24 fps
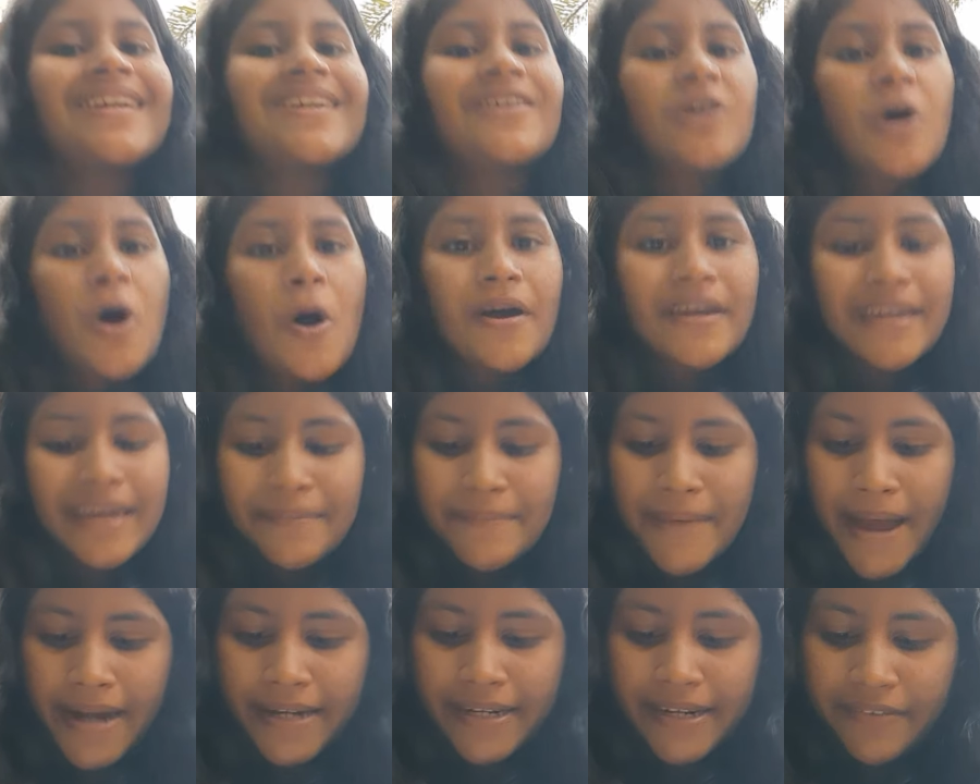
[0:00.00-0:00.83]
Okay,
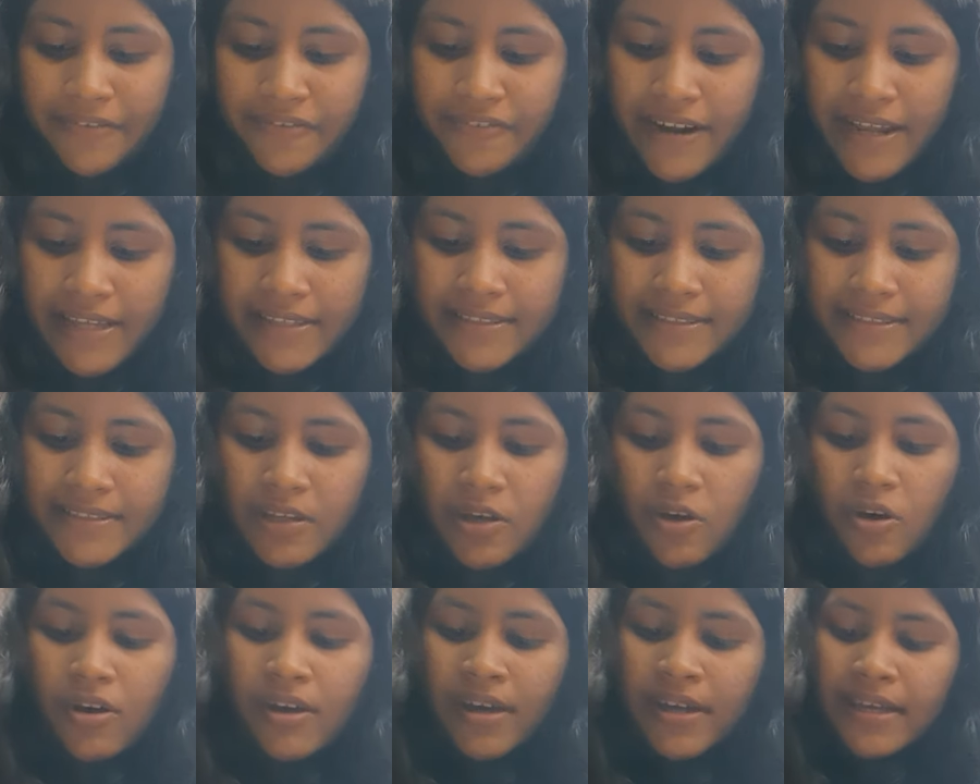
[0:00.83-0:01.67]
my dear friends.
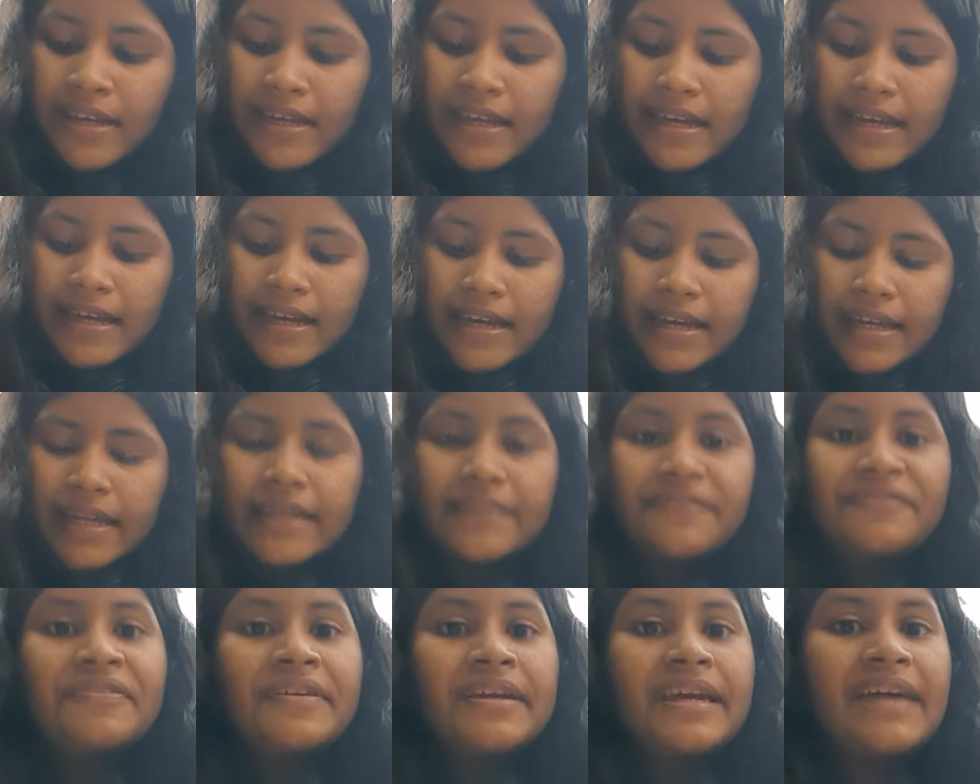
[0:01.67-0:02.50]
So
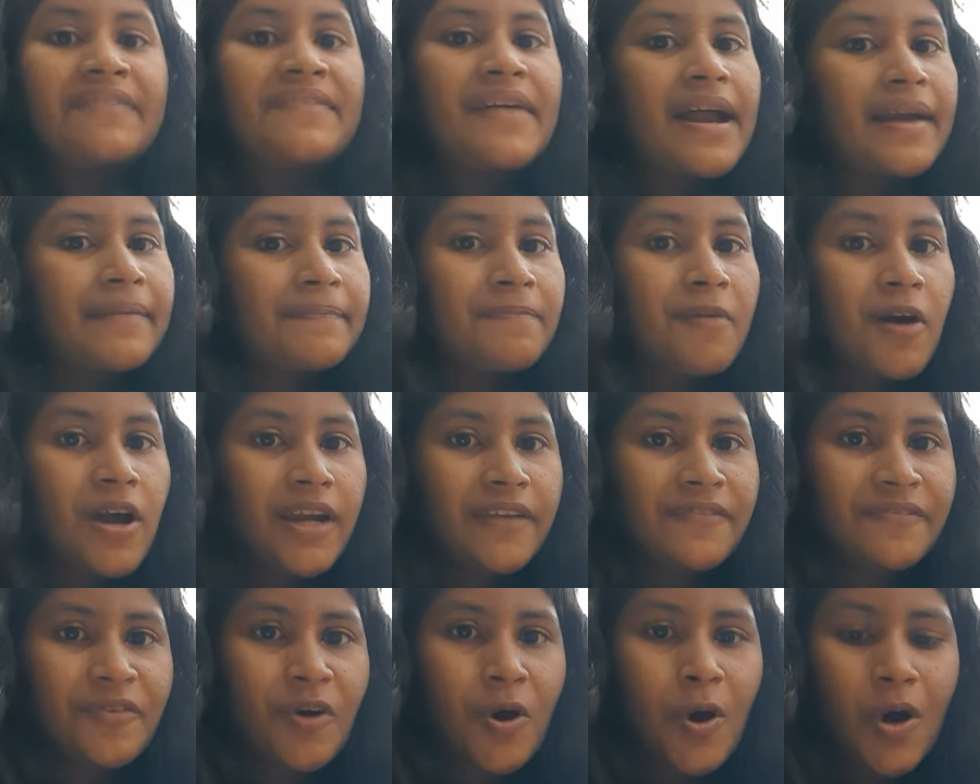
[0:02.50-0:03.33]
in figure
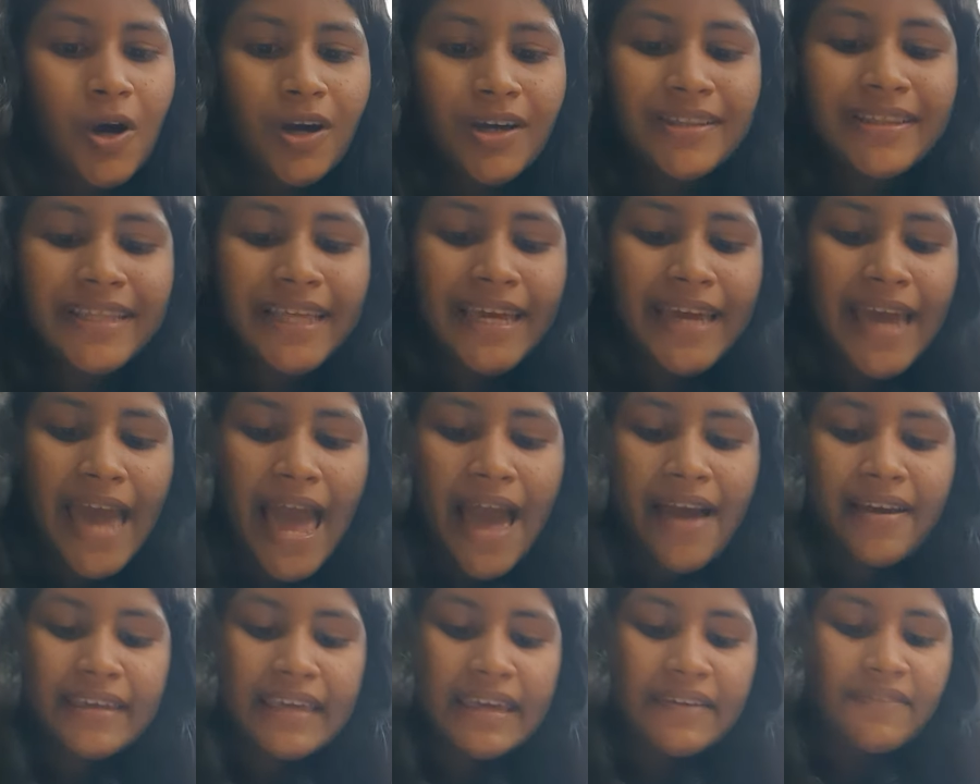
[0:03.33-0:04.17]
1.4, they
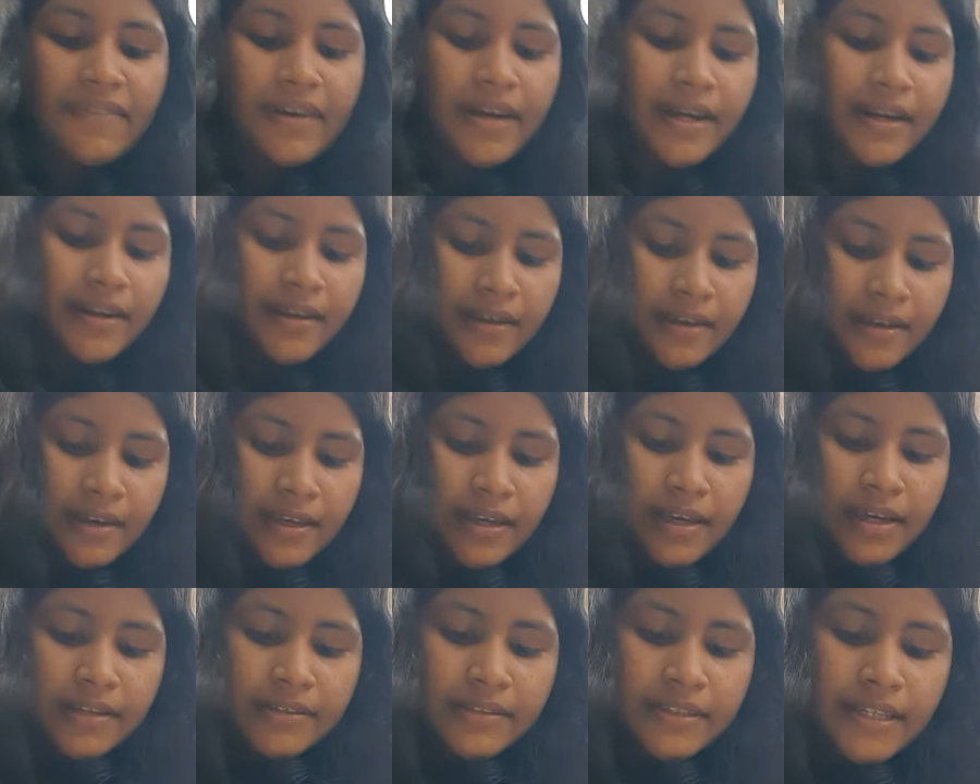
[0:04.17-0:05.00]
have given
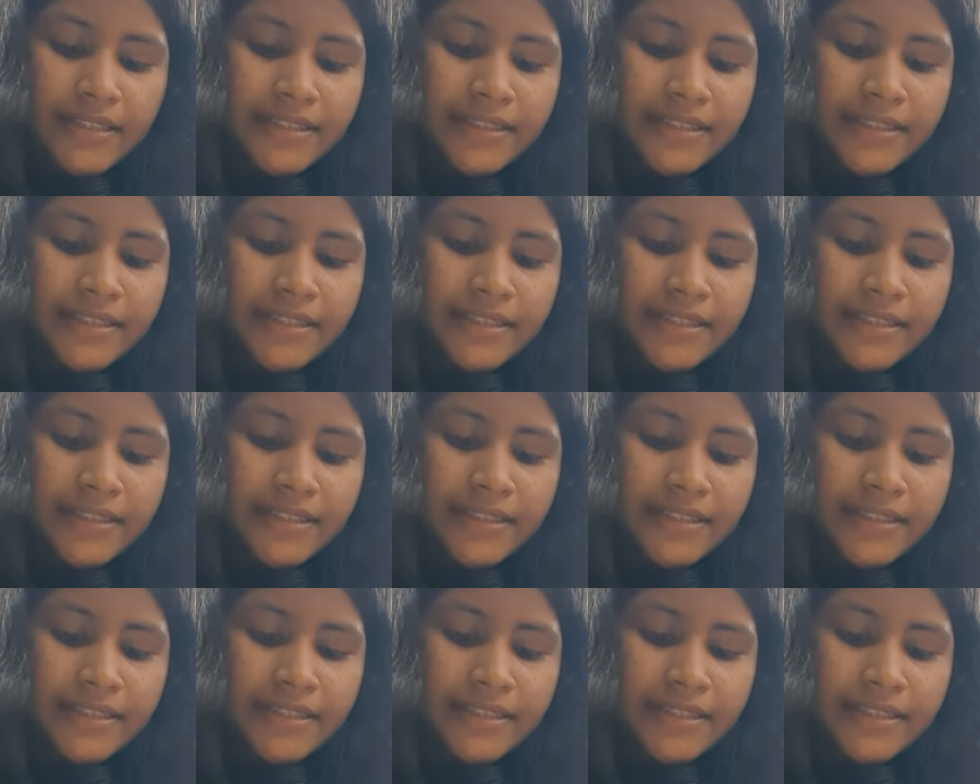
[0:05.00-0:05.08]
the